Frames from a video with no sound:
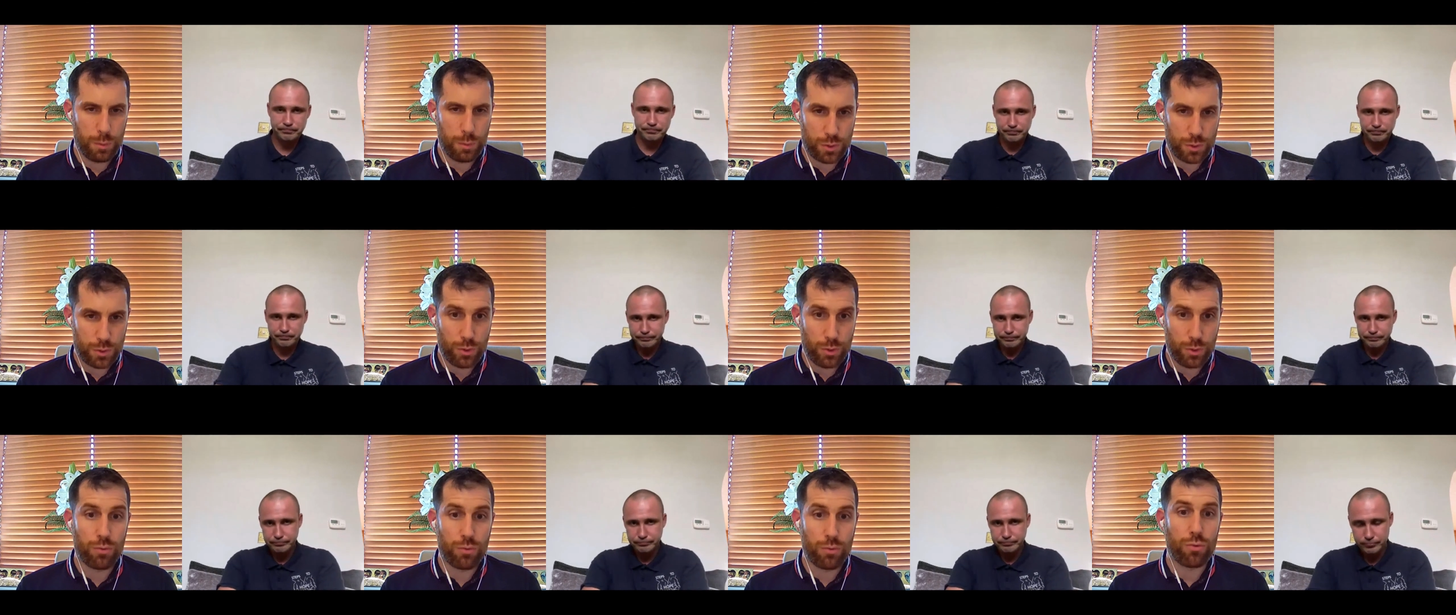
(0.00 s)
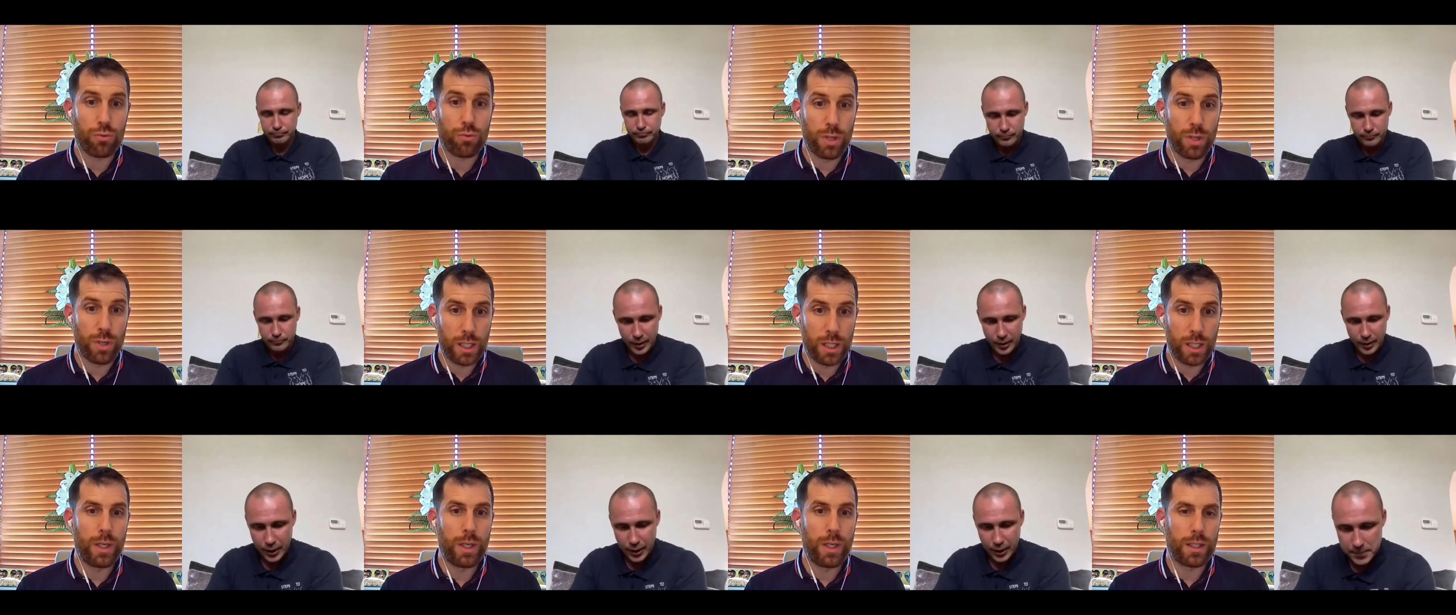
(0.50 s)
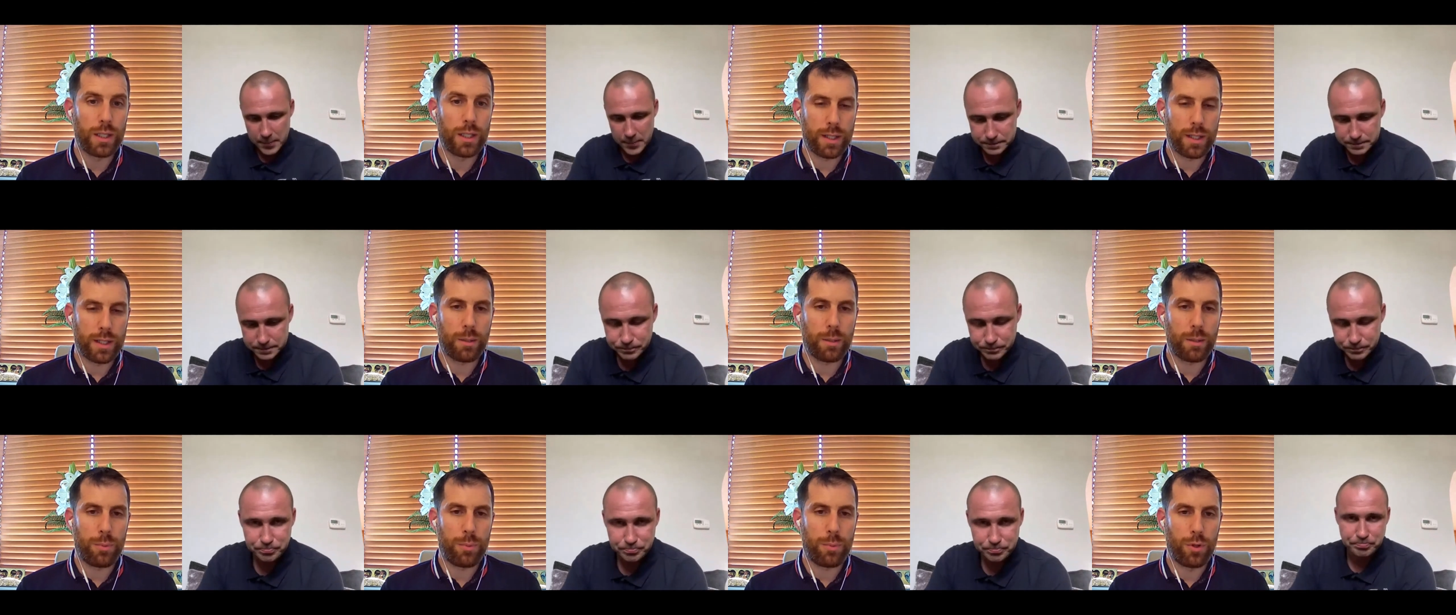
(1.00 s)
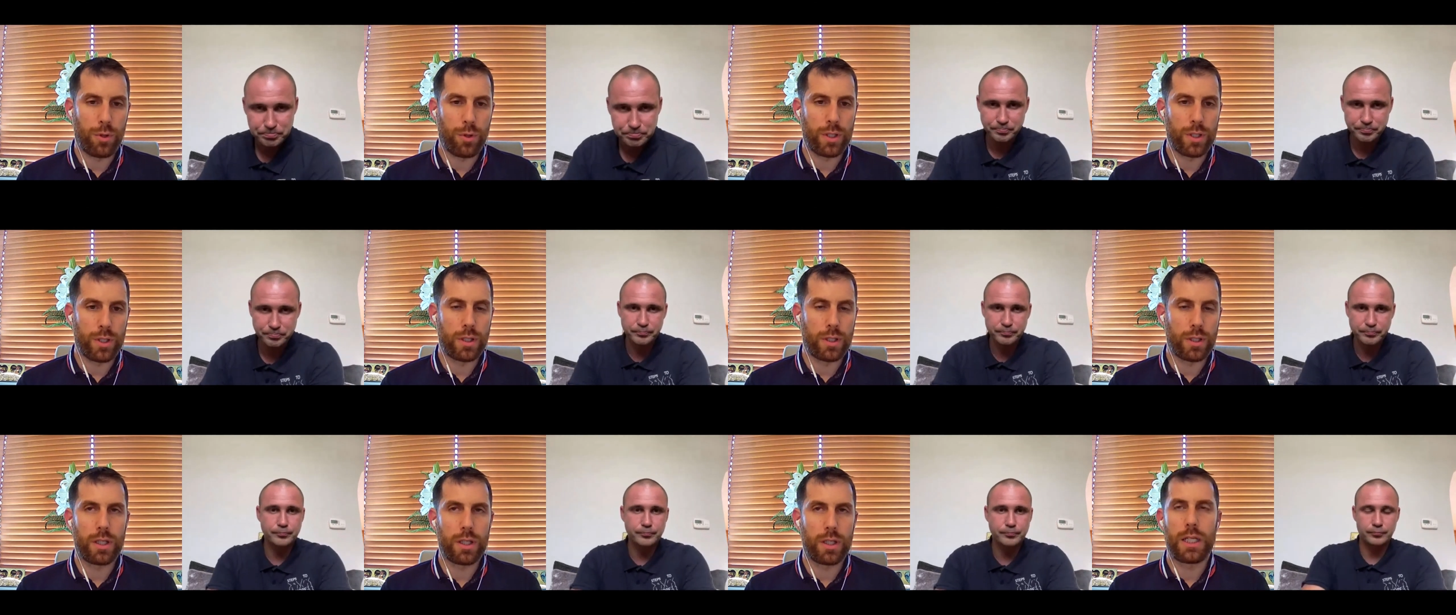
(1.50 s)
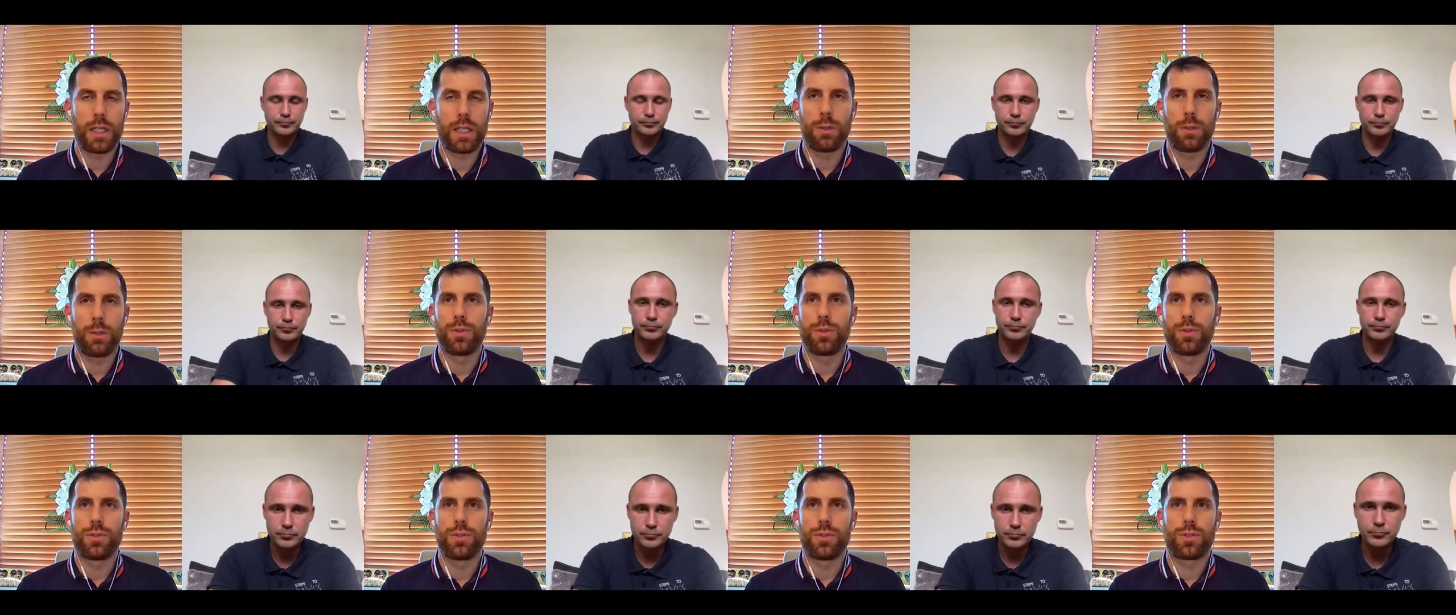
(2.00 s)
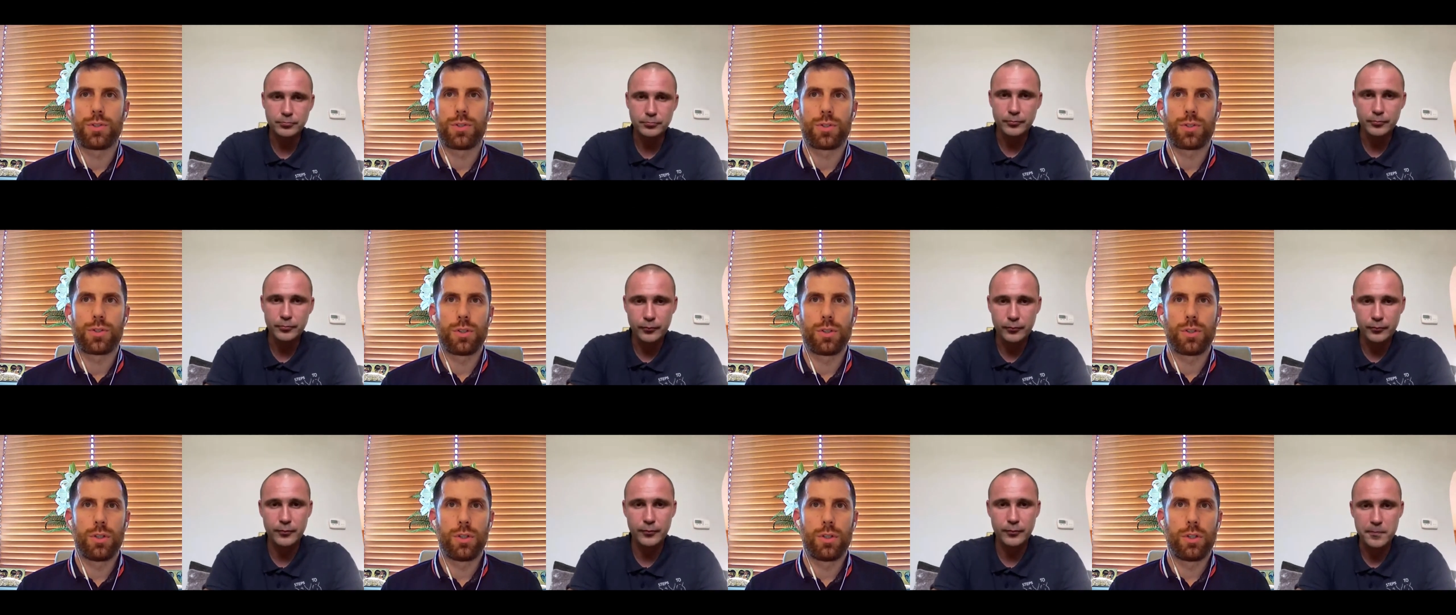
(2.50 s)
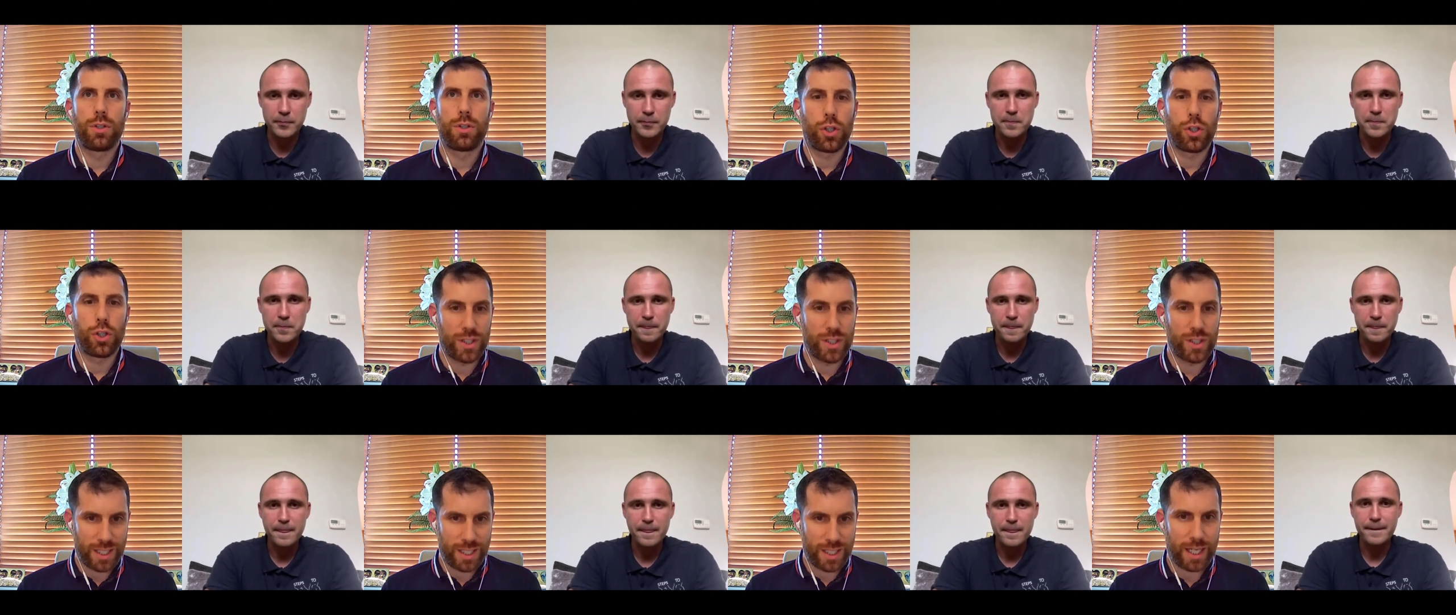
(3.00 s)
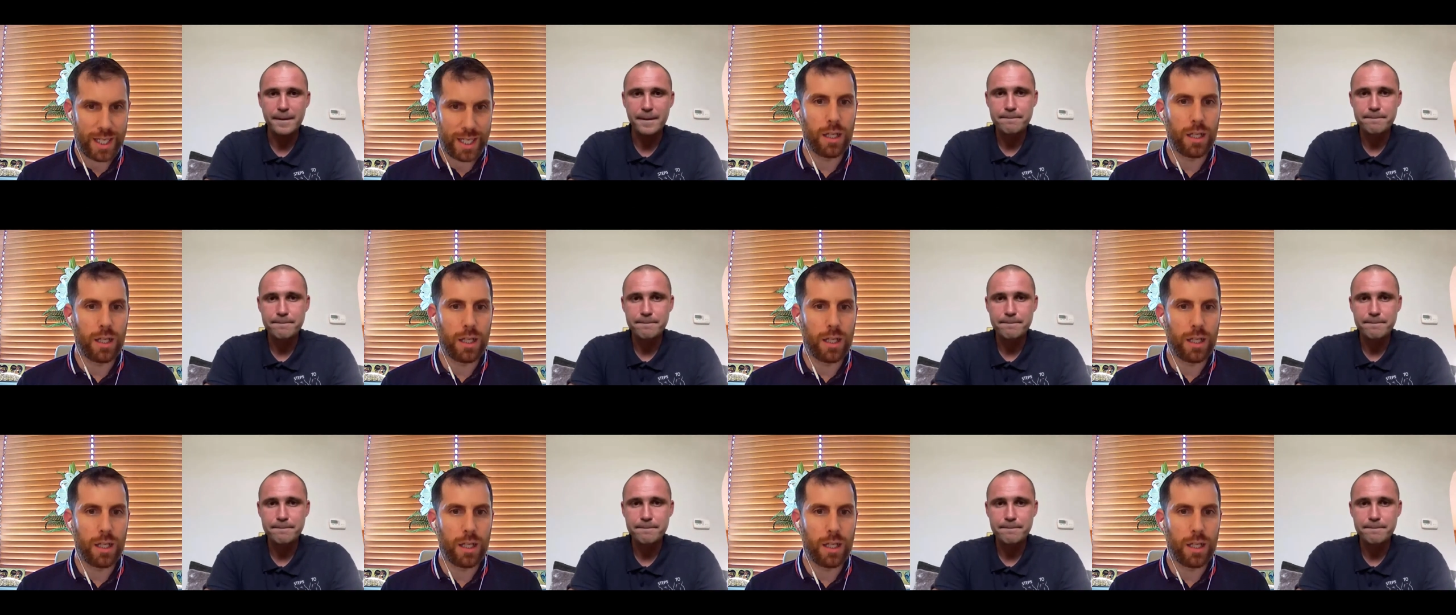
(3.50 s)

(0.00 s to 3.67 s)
Speaker 1: he was doing really well at that point. He was you could